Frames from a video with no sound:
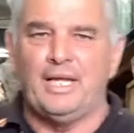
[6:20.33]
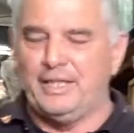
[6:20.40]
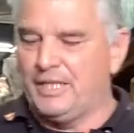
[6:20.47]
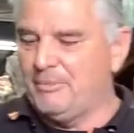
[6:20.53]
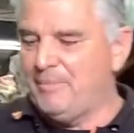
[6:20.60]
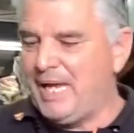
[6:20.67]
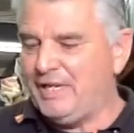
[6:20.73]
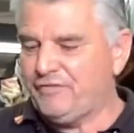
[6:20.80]
They're
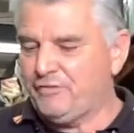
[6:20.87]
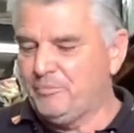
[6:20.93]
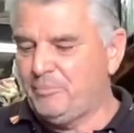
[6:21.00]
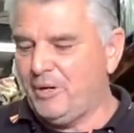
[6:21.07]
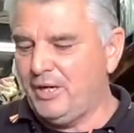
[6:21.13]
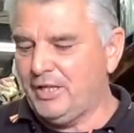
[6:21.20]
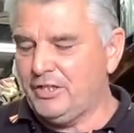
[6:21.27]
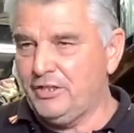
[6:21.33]
made from
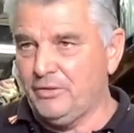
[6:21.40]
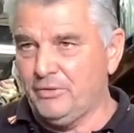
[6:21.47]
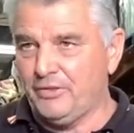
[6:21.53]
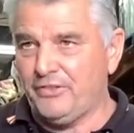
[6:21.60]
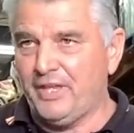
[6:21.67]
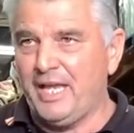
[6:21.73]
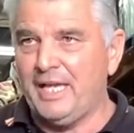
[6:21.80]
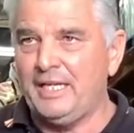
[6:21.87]

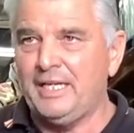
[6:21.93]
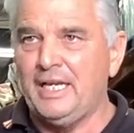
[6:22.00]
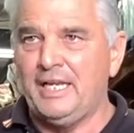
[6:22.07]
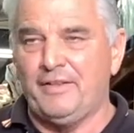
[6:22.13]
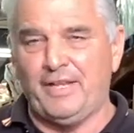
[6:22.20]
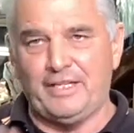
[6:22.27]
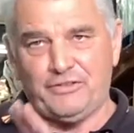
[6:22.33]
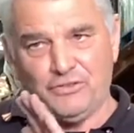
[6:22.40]
polyurethane.
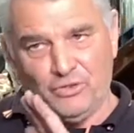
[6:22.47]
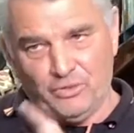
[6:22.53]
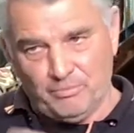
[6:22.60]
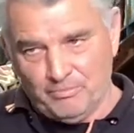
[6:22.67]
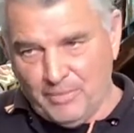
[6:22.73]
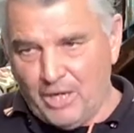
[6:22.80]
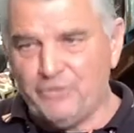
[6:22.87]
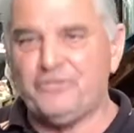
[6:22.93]
They suit
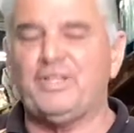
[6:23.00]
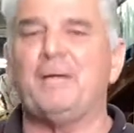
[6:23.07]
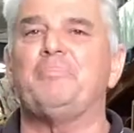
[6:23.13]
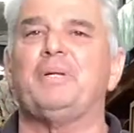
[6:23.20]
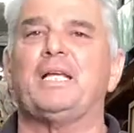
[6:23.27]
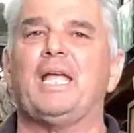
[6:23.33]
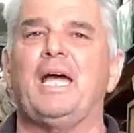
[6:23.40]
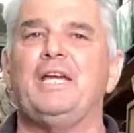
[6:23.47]
most
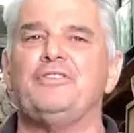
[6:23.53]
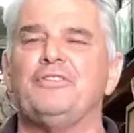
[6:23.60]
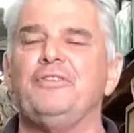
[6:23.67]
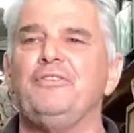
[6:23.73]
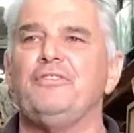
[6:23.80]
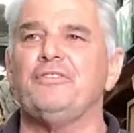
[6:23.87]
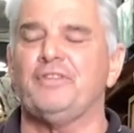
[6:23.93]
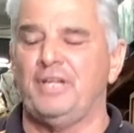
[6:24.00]

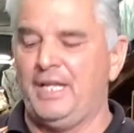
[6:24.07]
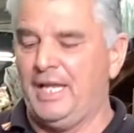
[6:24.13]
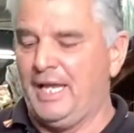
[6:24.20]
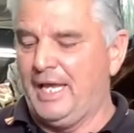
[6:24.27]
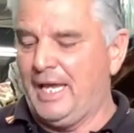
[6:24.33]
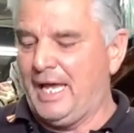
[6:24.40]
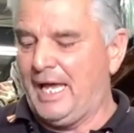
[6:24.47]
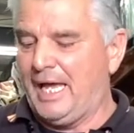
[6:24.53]
applications,
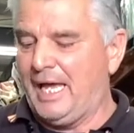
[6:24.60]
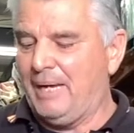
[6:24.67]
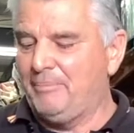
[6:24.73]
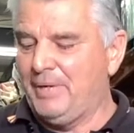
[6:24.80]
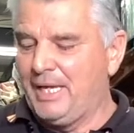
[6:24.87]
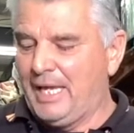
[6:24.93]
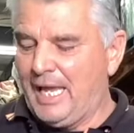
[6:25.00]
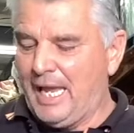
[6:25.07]

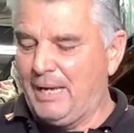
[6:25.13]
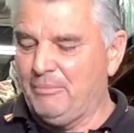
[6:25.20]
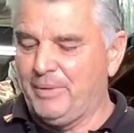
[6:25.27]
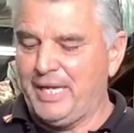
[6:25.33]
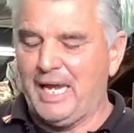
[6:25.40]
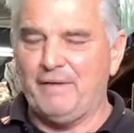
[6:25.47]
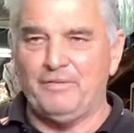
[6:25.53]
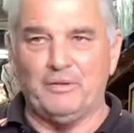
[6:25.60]
and we
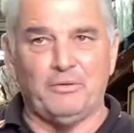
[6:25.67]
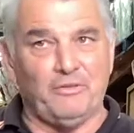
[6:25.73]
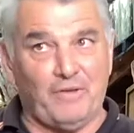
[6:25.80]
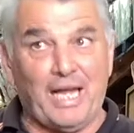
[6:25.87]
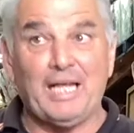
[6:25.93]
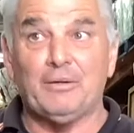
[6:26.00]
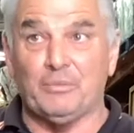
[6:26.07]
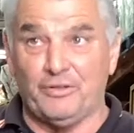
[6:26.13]
have them
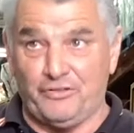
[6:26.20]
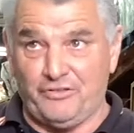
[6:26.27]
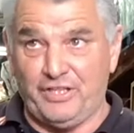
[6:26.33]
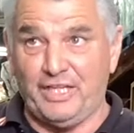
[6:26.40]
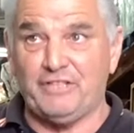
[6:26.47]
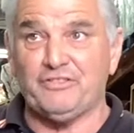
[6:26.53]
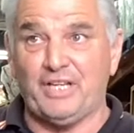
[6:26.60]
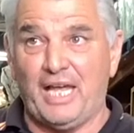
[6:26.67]
available in
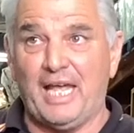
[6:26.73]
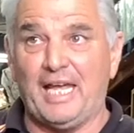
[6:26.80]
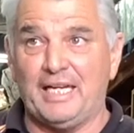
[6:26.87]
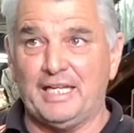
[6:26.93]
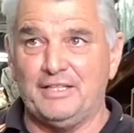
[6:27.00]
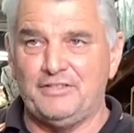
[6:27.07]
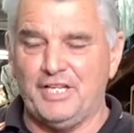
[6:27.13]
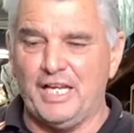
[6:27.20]
6, 8
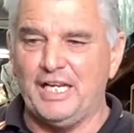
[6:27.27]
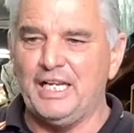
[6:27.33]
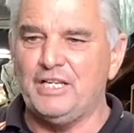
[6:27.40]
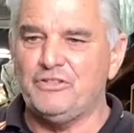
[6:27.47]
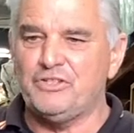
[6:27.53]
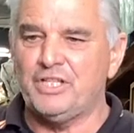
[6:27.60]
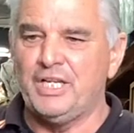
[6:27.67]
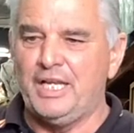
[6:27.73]
and
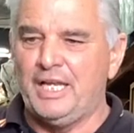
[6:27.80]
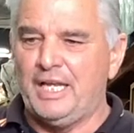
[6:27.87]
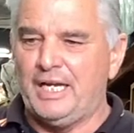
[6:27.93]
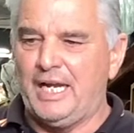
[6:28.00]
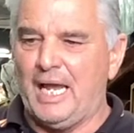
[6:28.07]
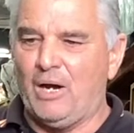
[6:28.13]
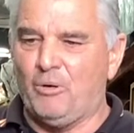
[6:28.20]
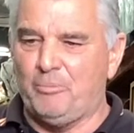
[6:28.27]
10-inch.
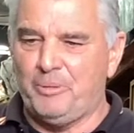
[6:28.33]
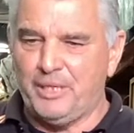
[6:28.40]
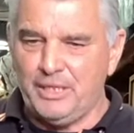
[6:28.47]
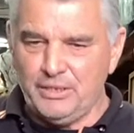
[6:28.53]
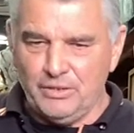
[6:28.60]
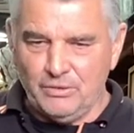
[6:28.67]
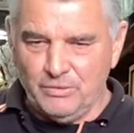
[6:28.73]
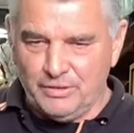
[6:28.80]
Now,
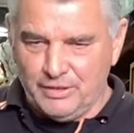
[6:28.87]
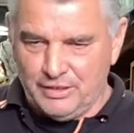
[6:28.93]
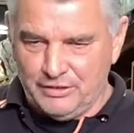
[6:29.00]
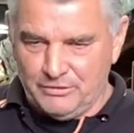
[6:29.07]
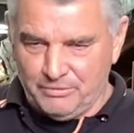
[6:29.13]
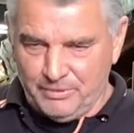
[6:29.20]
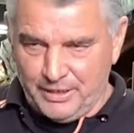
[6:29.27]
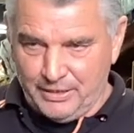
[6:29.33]
this
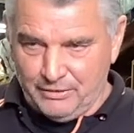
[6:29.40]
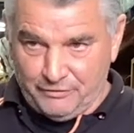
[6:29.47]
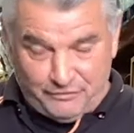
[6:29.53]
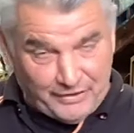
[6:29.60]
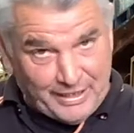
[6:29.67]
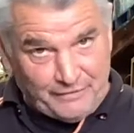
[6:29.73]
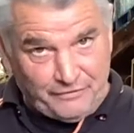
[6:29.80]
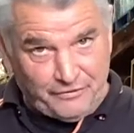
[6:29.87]
wheel,
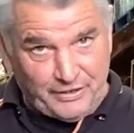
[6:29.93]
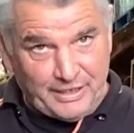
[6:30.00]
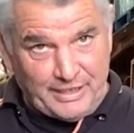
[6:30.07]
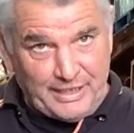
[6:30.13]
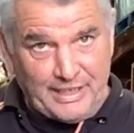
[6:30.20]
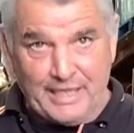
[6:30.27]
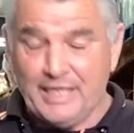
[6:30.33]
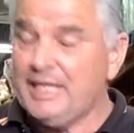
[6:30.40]
flat-free,
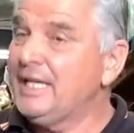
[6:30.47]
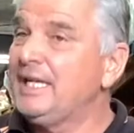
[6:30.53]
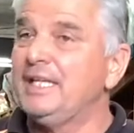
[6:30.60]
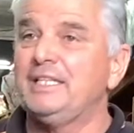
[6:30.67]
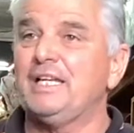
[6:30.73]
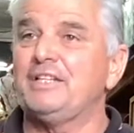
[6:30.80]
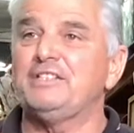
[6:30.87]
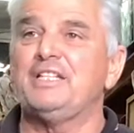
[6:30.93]

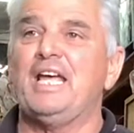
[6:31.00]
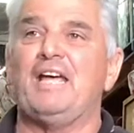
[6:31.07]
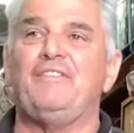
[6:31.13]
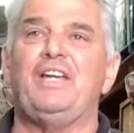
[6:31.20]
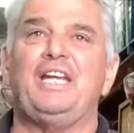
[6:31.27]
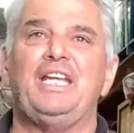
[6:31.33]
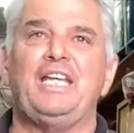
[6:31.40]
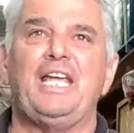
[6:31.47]
doesn't have
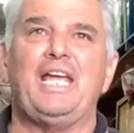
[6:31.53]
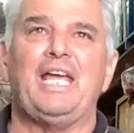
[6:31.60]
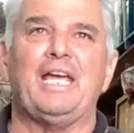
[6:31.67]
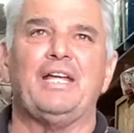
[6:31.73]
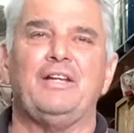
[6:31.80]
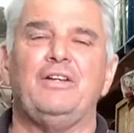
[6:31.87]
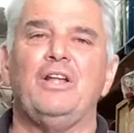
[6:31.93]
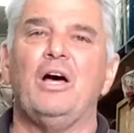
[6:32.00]
any air.
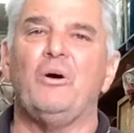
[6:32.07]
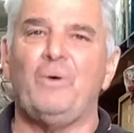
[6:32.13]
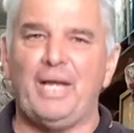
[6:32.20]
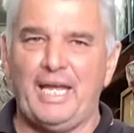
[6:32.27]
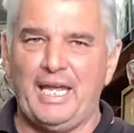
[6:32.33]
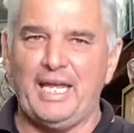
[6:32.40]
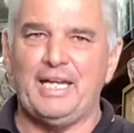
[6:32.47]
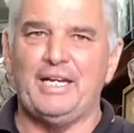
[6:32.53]
No
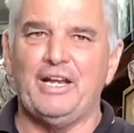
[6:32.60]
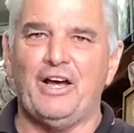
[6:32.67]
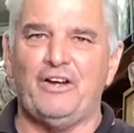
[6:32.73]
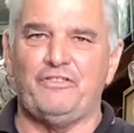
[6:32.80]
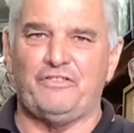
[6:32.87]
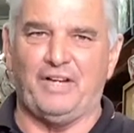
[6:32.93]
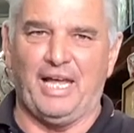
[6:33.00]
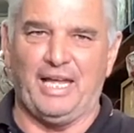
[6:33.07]
air, no
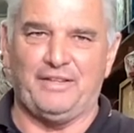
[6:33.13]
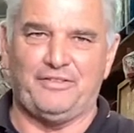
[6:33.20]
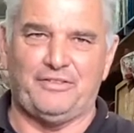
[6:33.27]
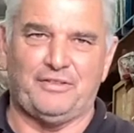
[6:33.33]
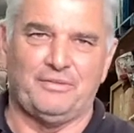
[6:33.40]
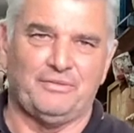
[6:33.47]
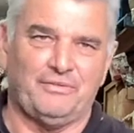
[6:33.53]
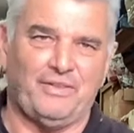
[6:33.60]
flats.
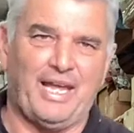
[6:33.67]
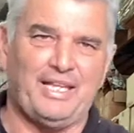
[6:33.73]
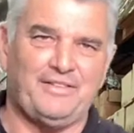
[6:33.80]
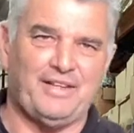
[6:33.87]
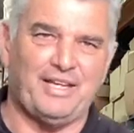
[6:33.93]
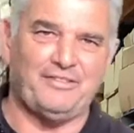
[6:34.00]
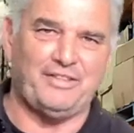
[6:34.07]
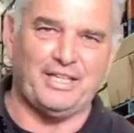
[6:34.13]

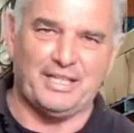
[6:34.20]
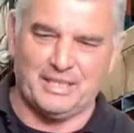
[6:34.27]
Fantastic.